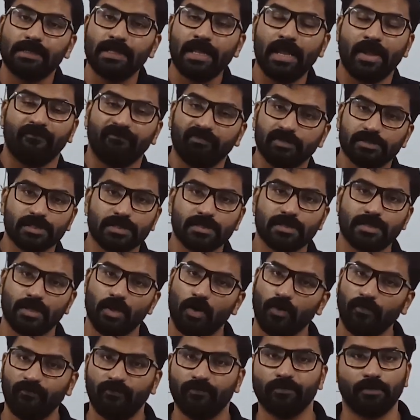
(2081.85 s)
the efficiency
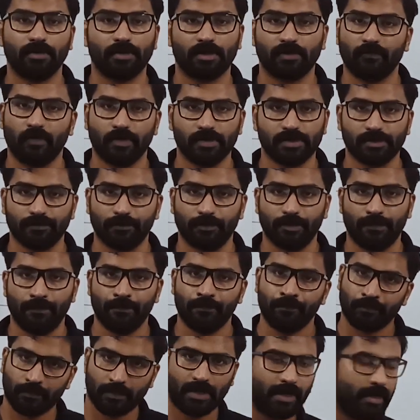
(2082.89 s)
of reversible,
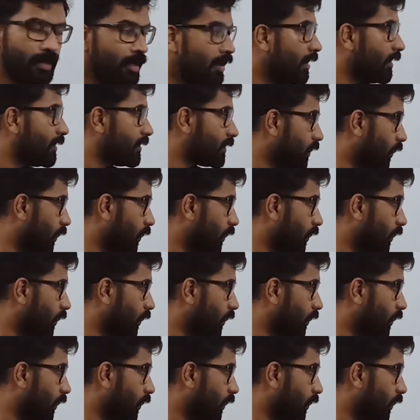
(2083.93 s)
right?